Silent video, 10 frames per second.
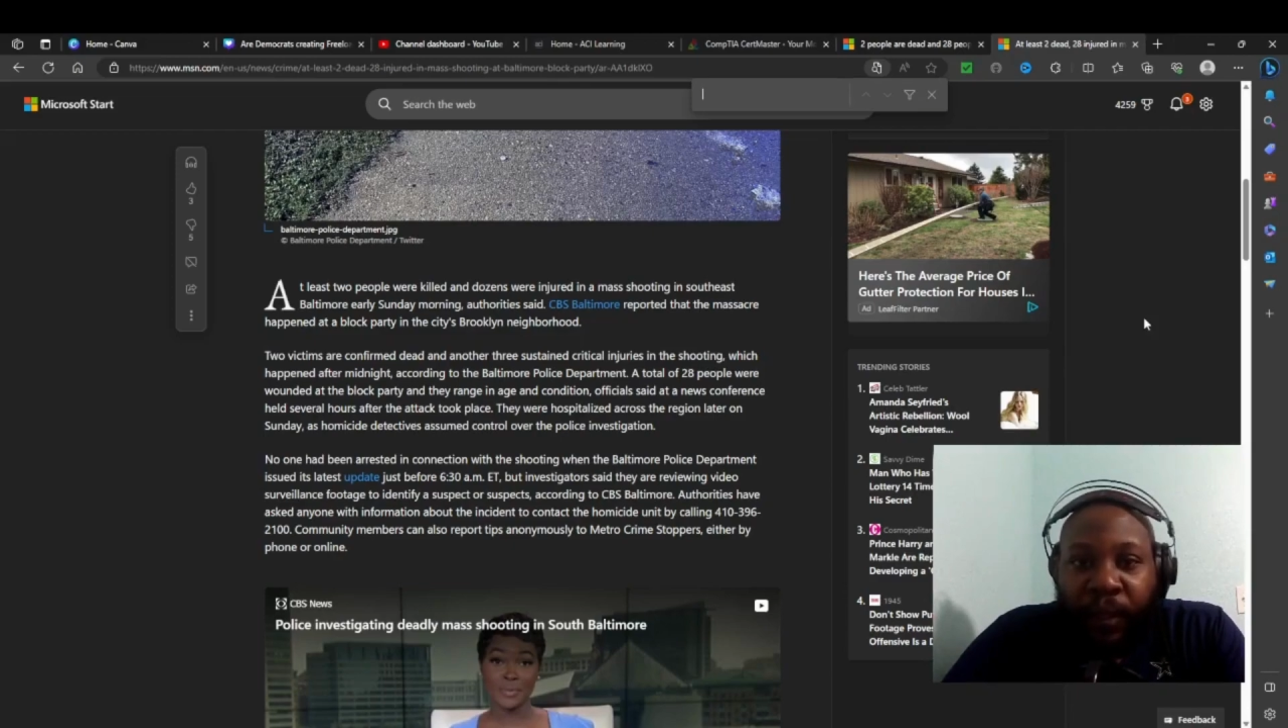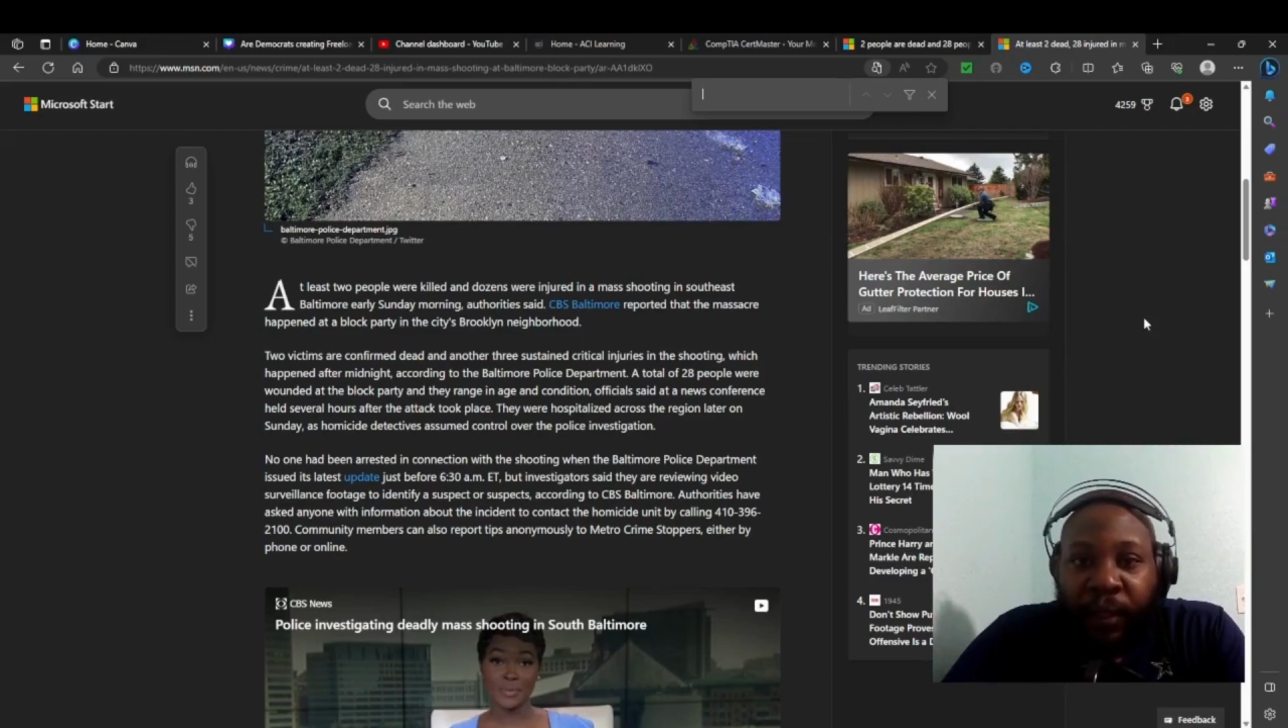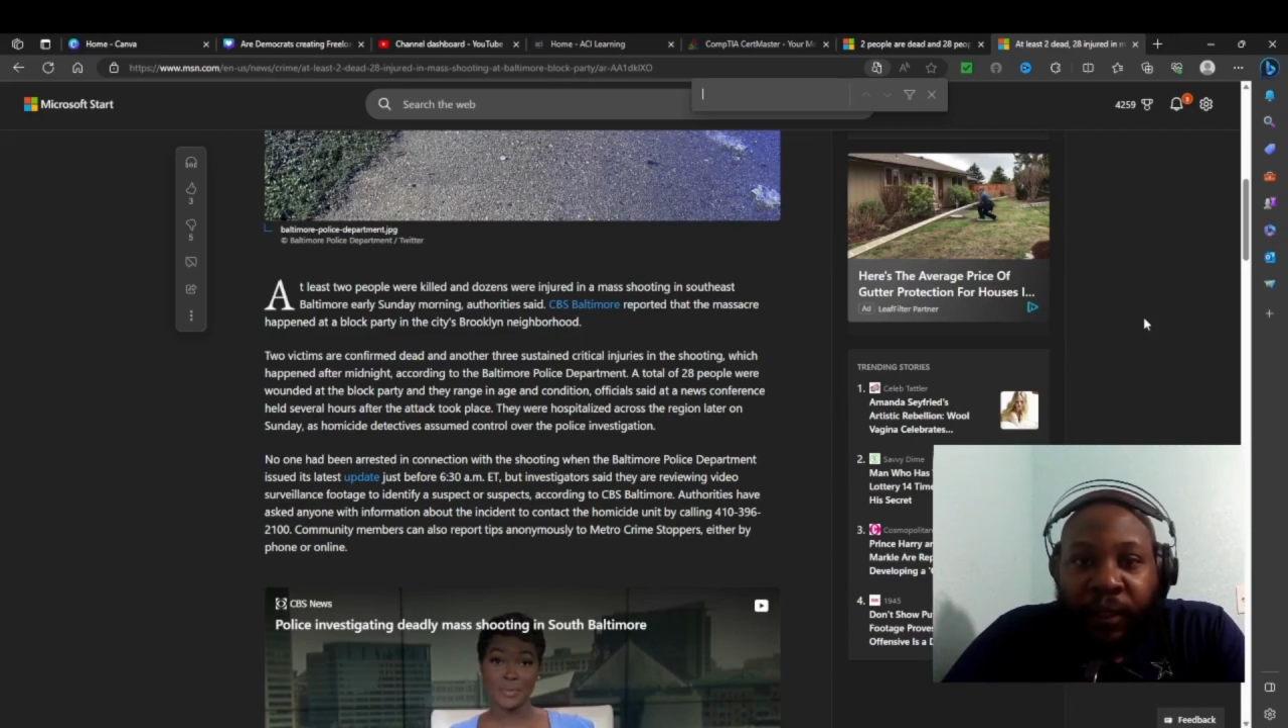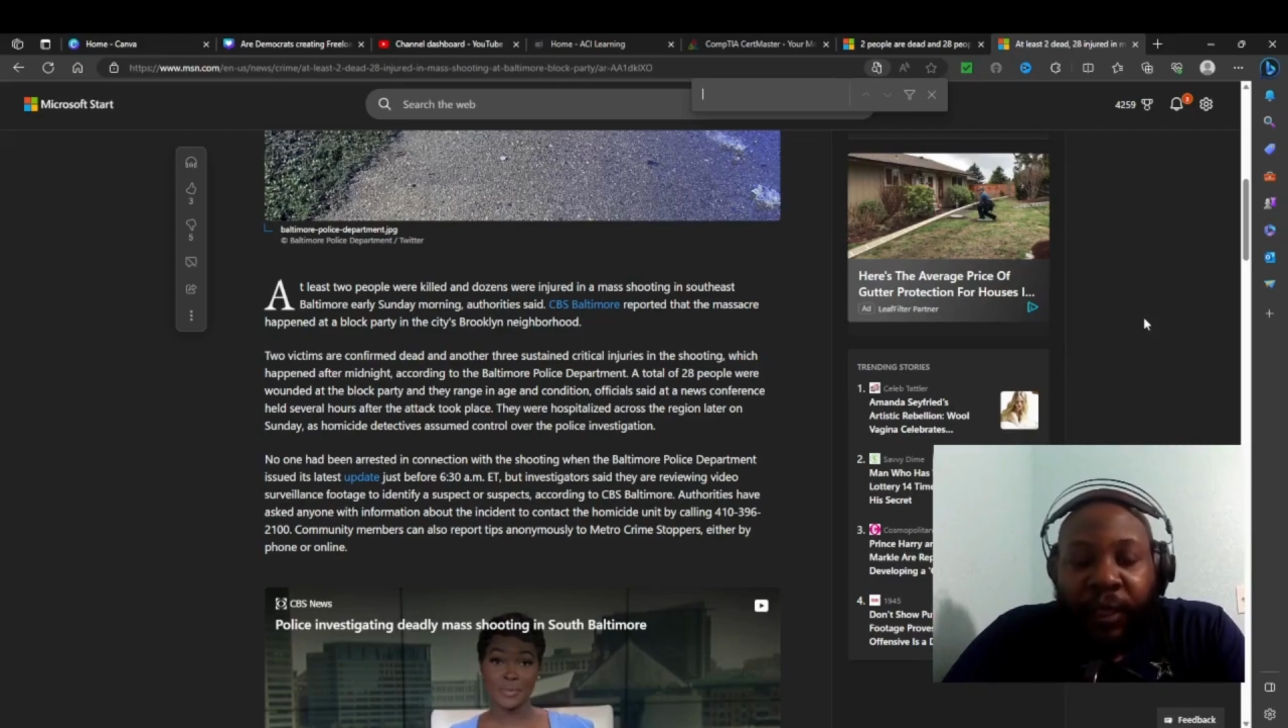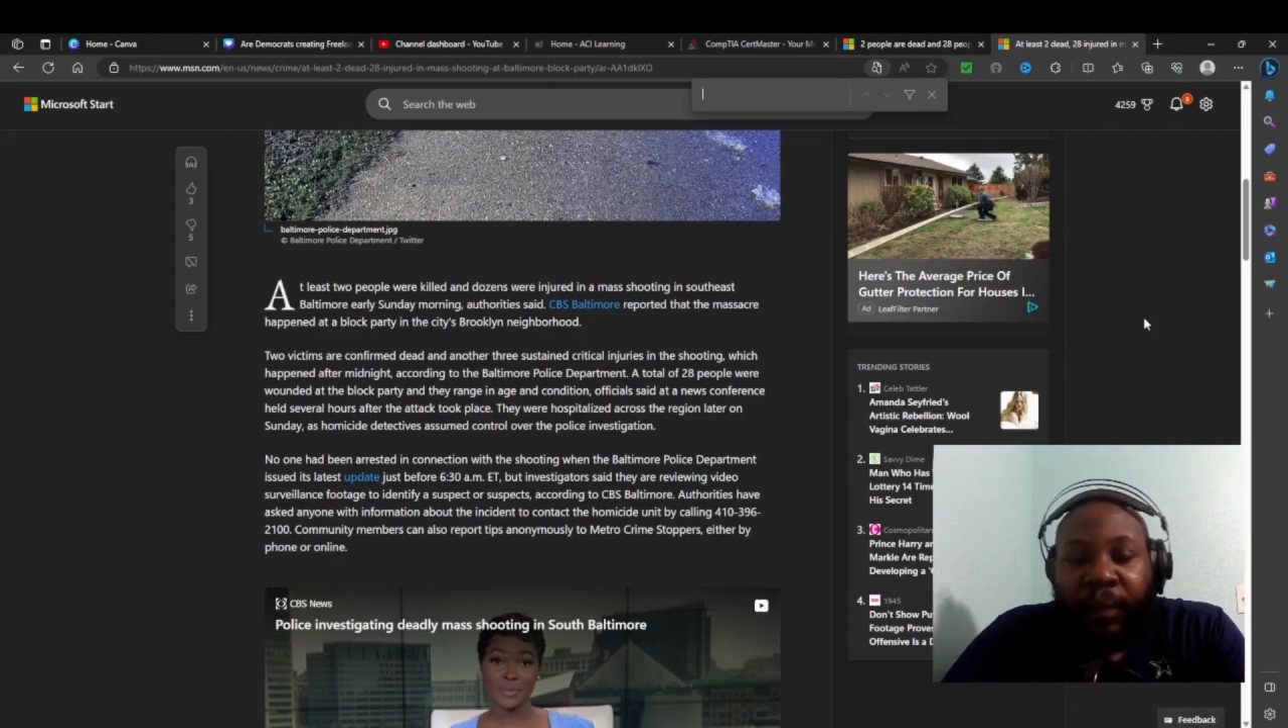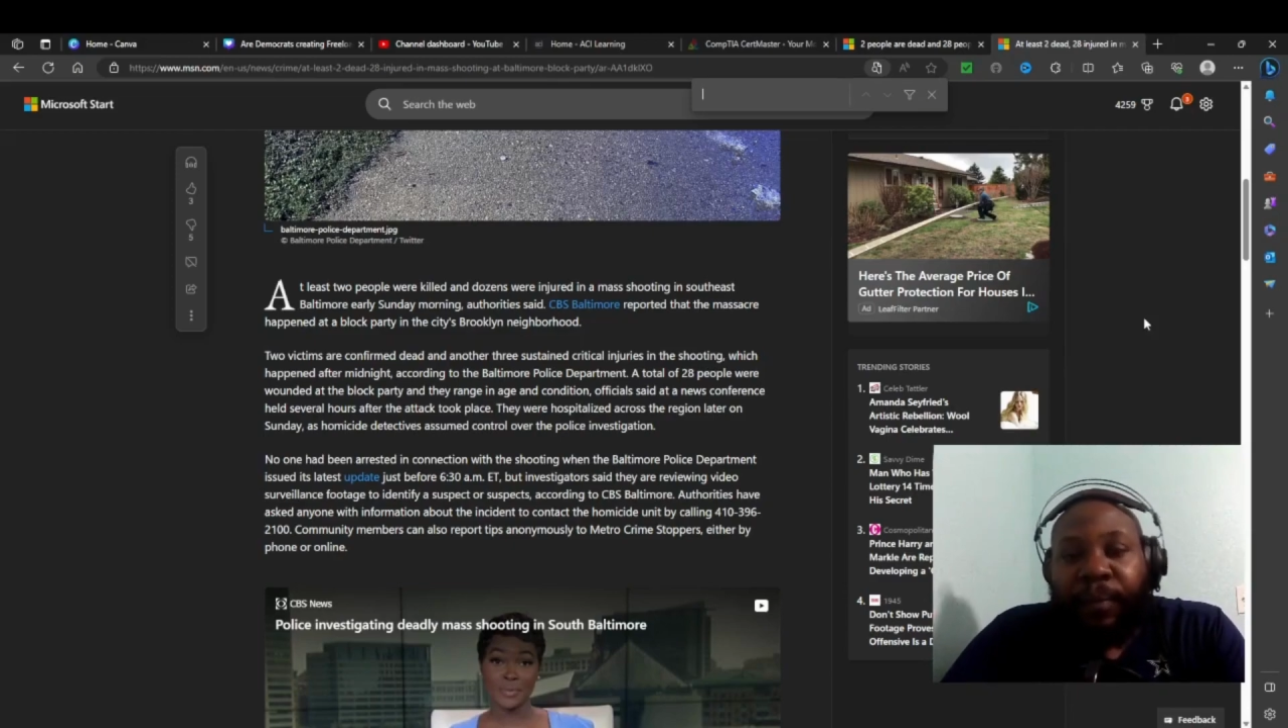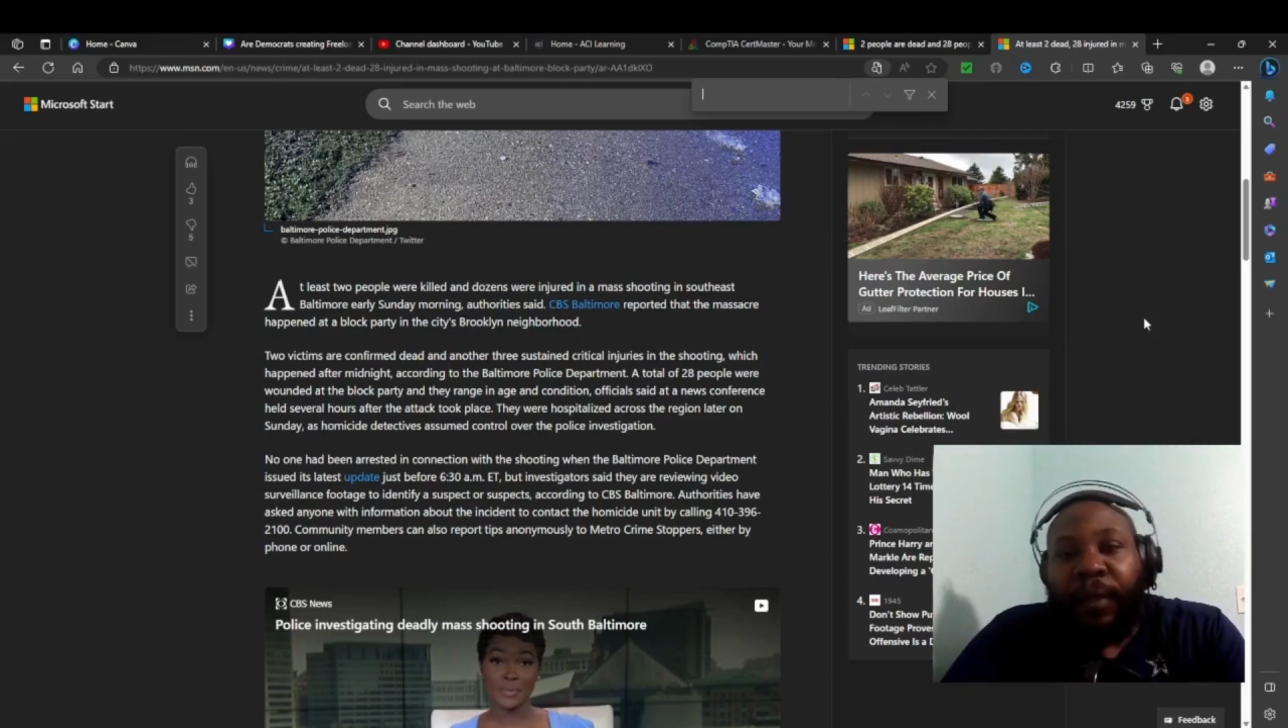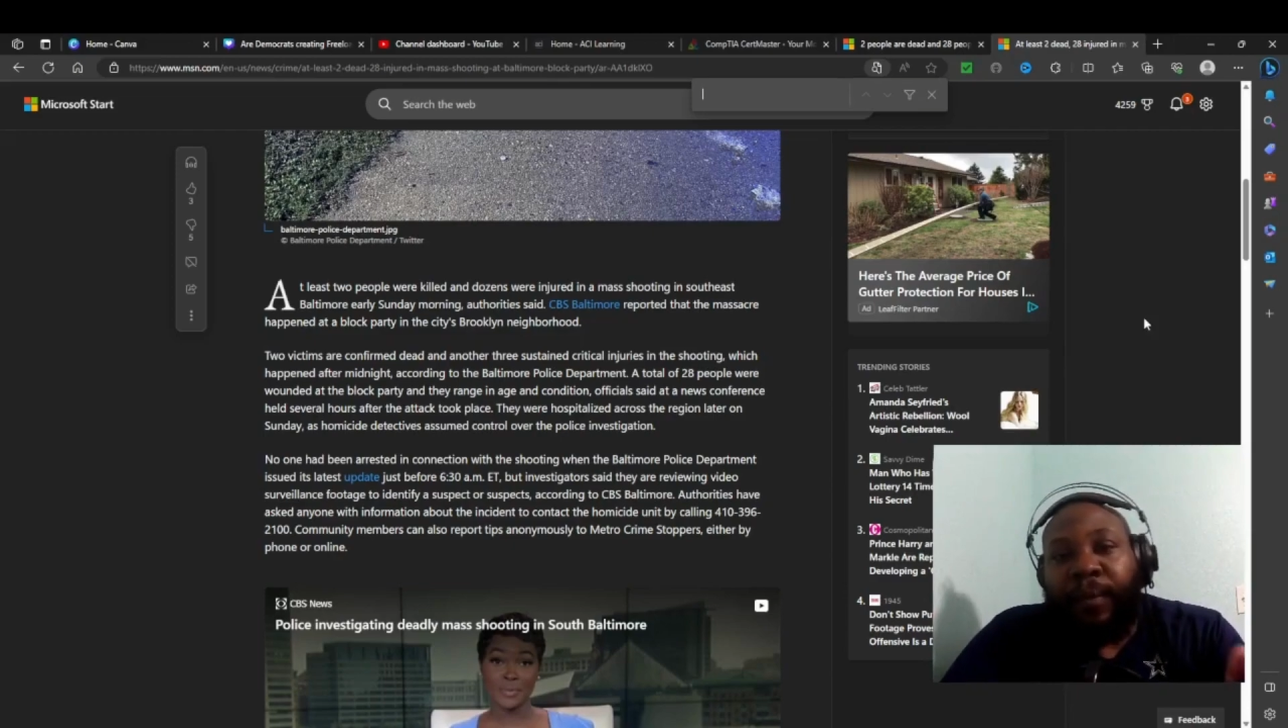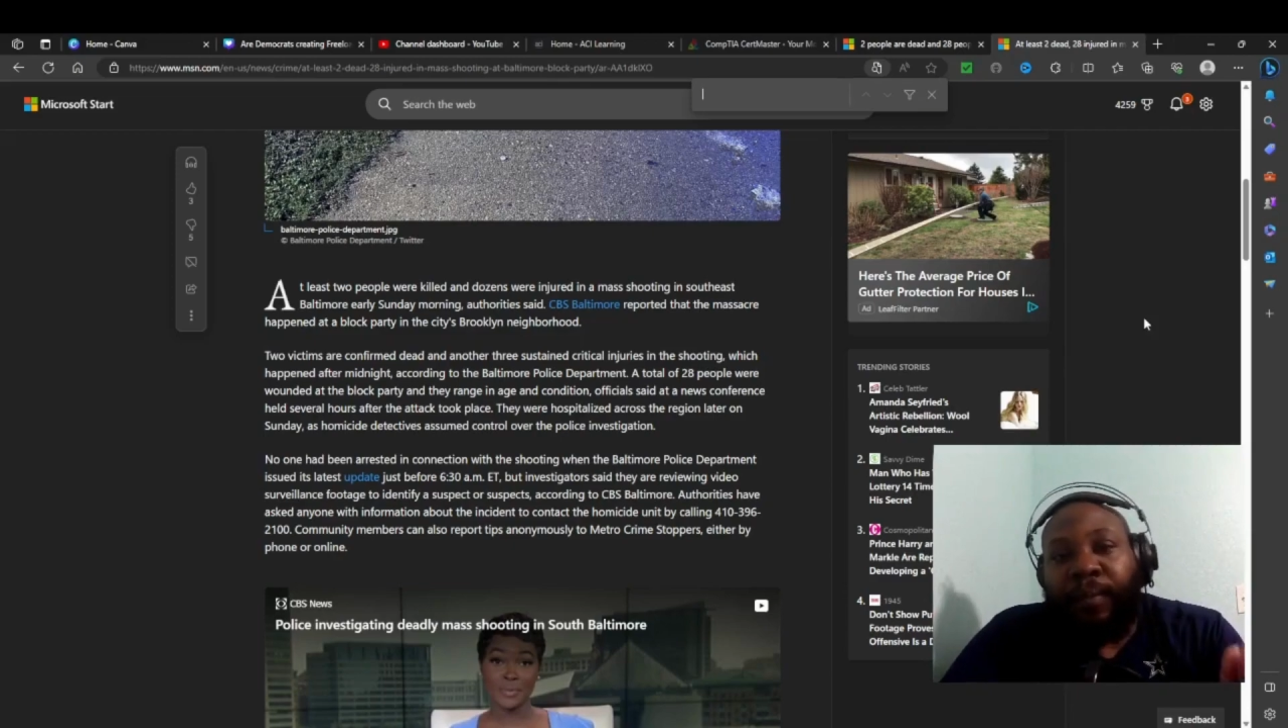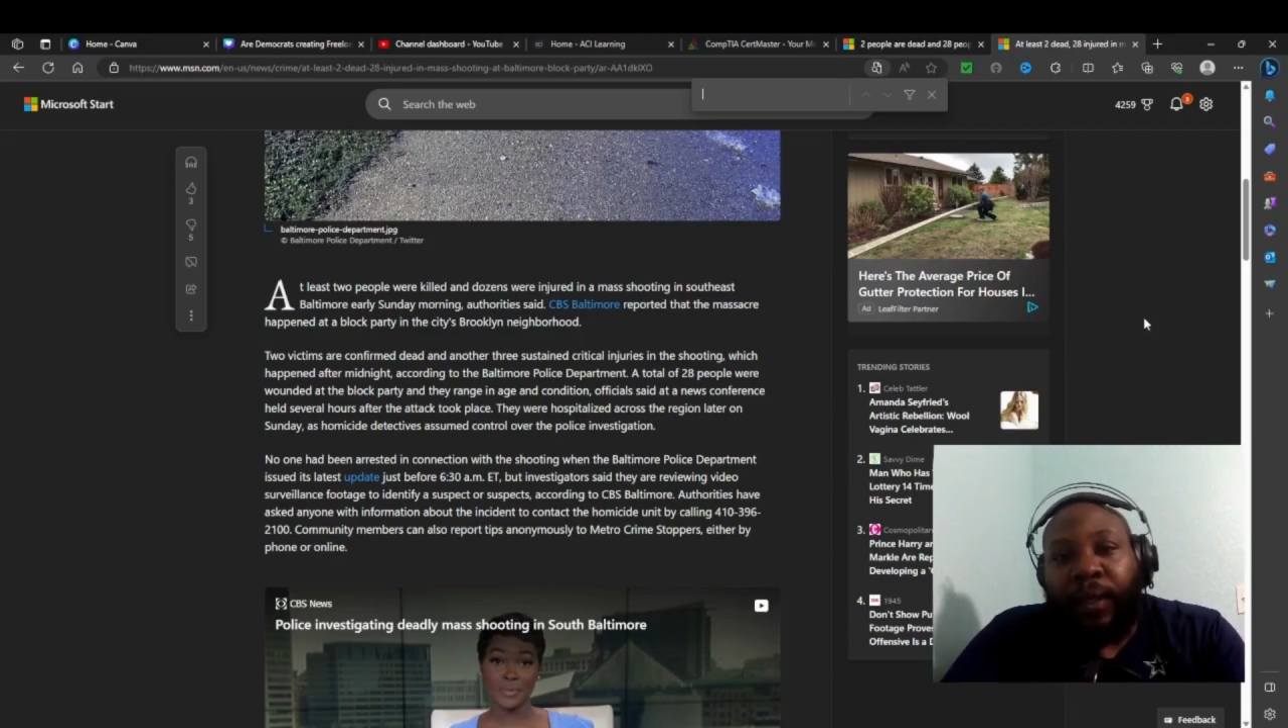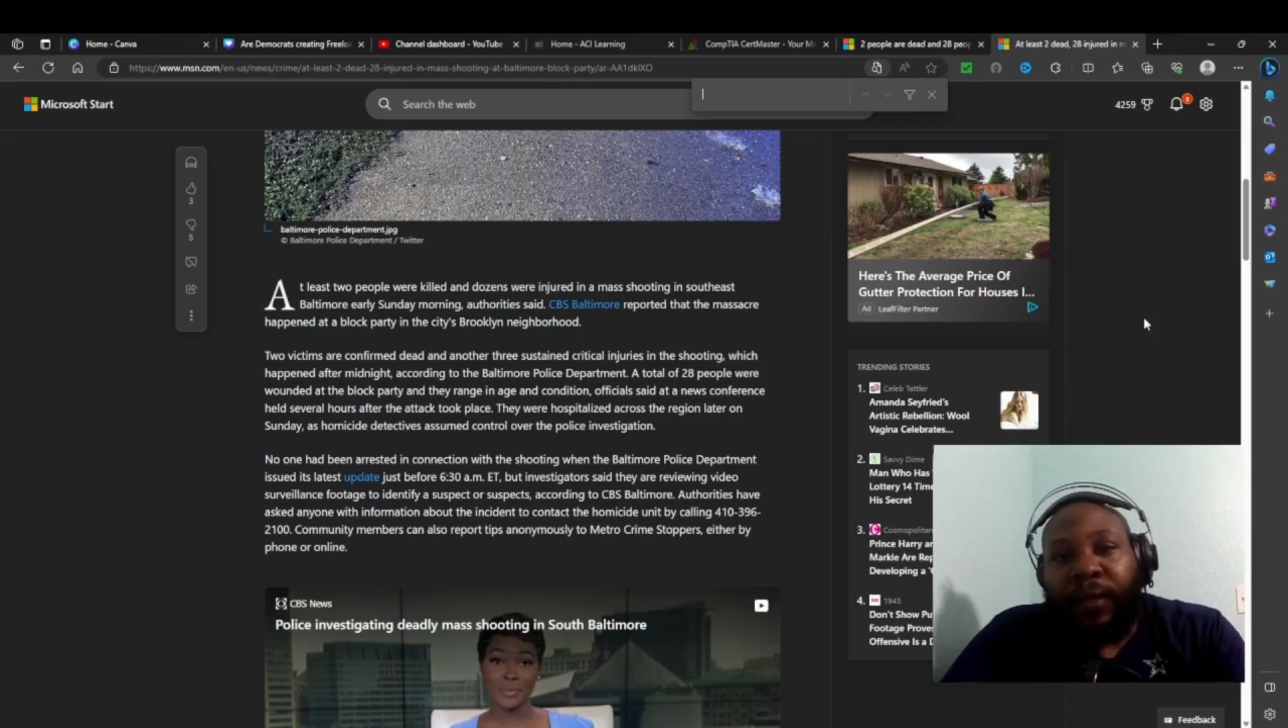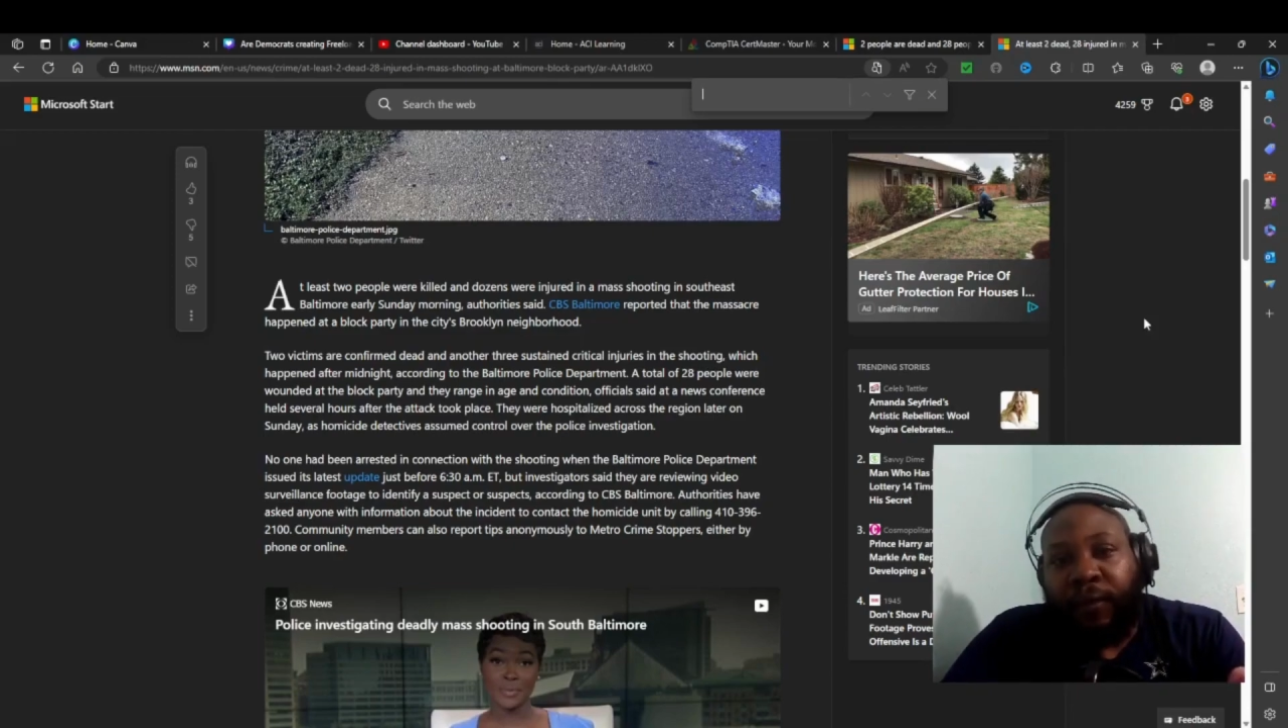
should never been in place